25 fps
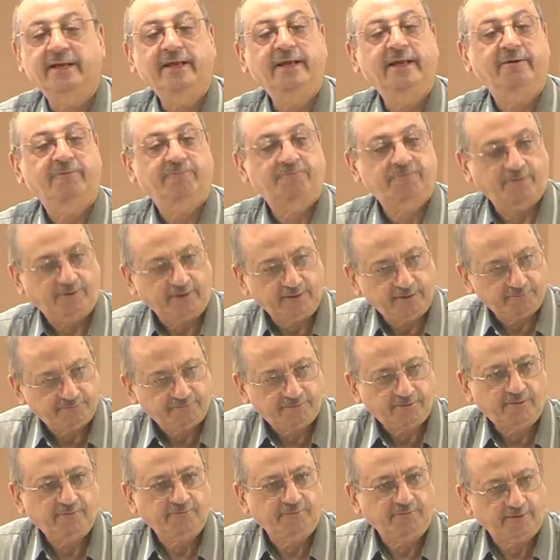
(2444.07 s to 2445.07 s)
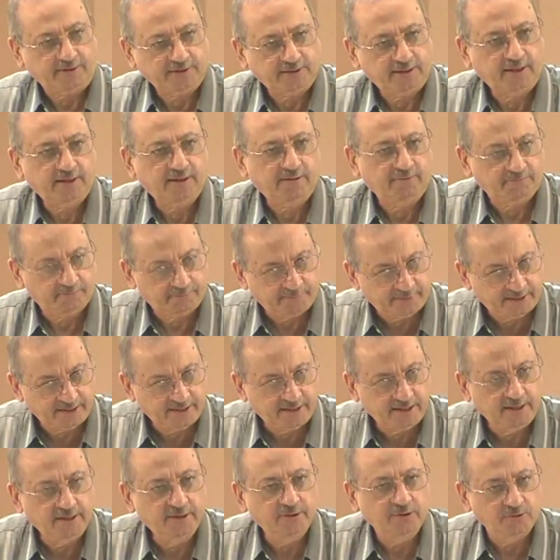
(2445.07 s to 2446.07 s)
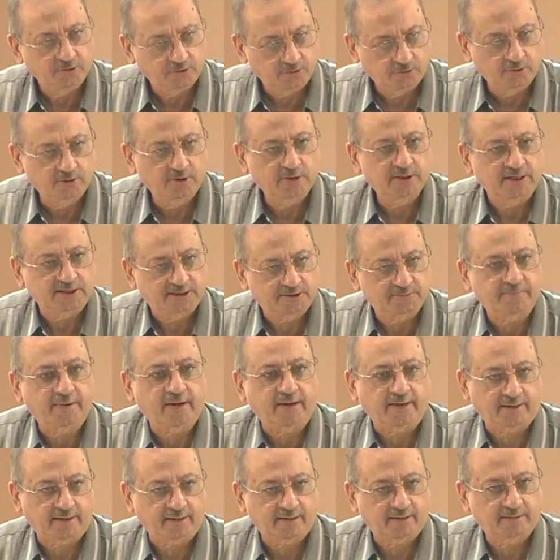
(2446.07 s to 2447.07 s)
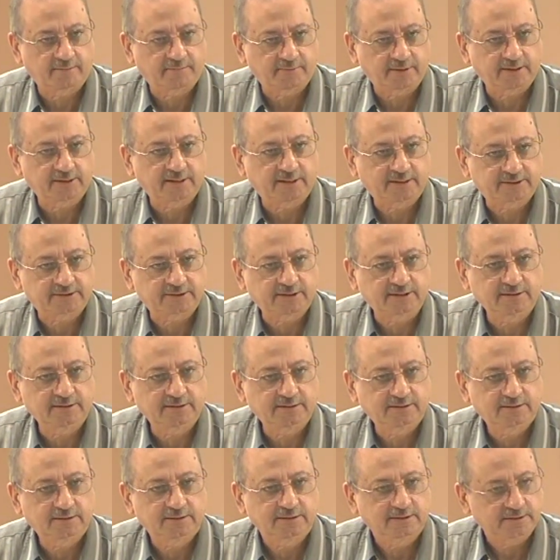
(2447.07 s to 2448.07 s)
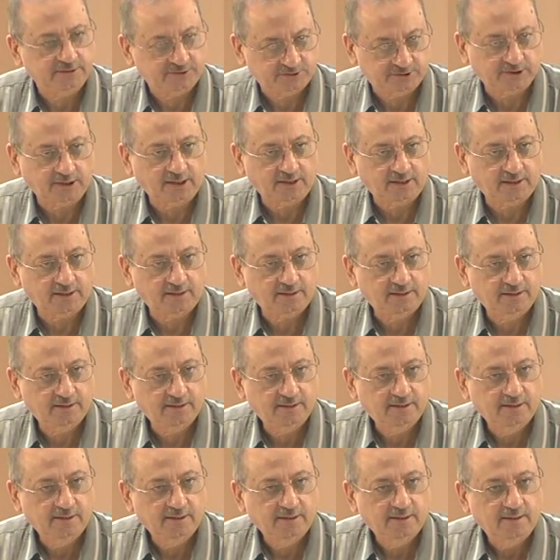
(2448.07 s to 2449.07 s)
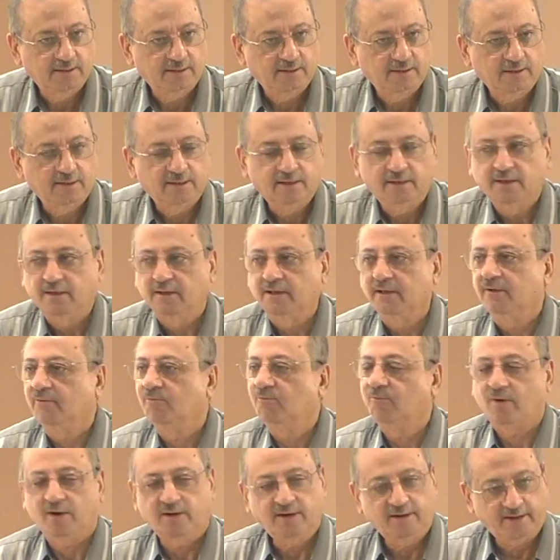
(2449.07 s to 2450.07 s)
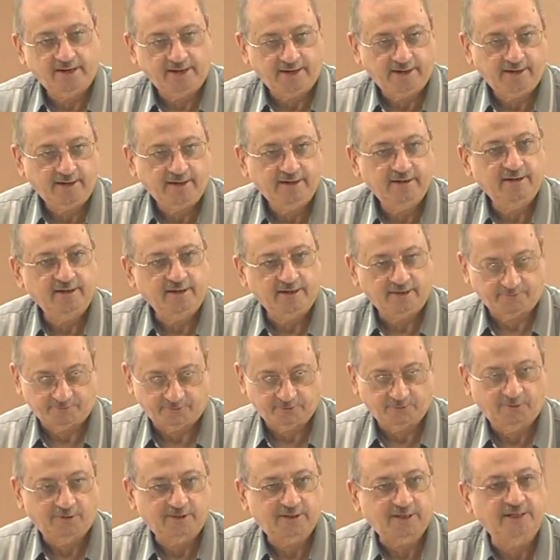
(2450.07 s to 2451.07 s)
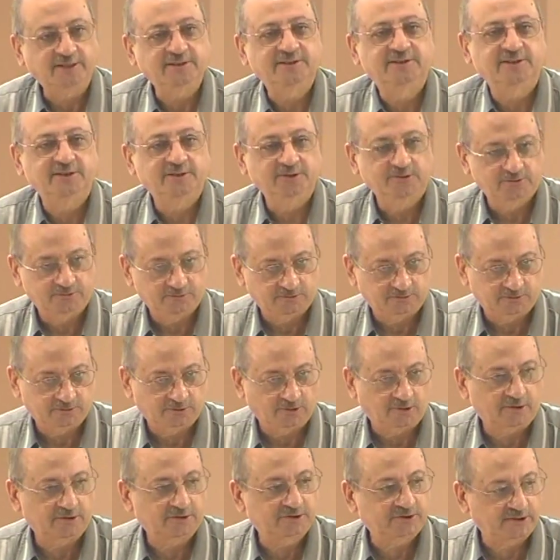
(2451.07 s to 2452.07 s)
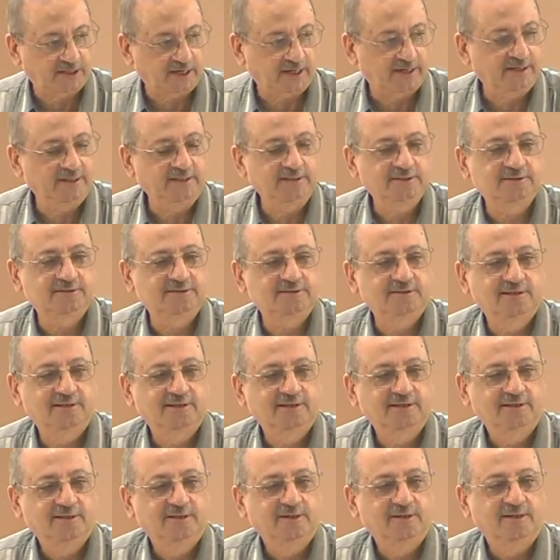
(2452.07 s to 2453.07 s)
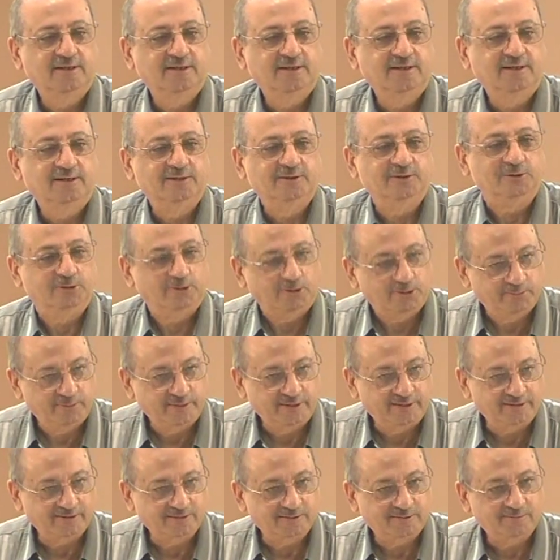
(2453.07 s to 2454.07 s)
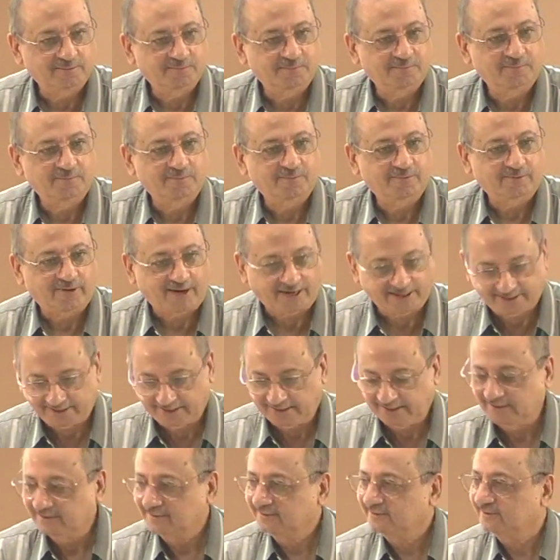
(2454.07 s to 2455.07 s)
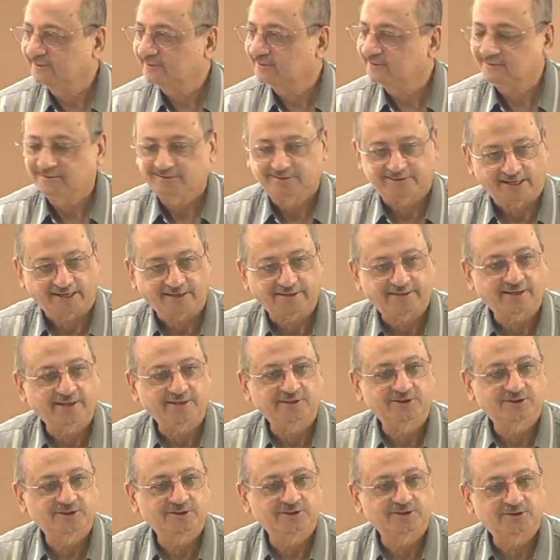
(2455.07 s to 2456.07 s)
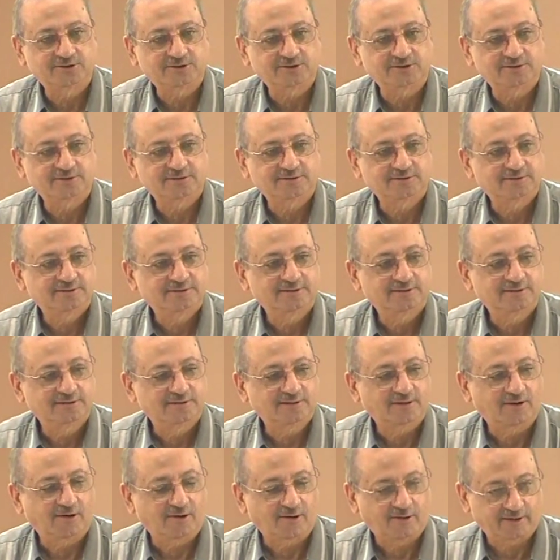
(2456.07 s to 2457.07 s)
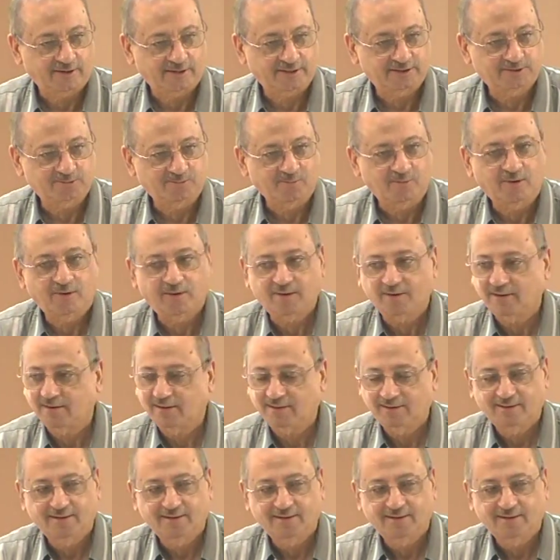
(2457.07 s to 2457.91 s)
For the beginning, you do it, it's better, Brother Hassan, inshallah. One day, if you will continue your studies, you will be writing sentences or a small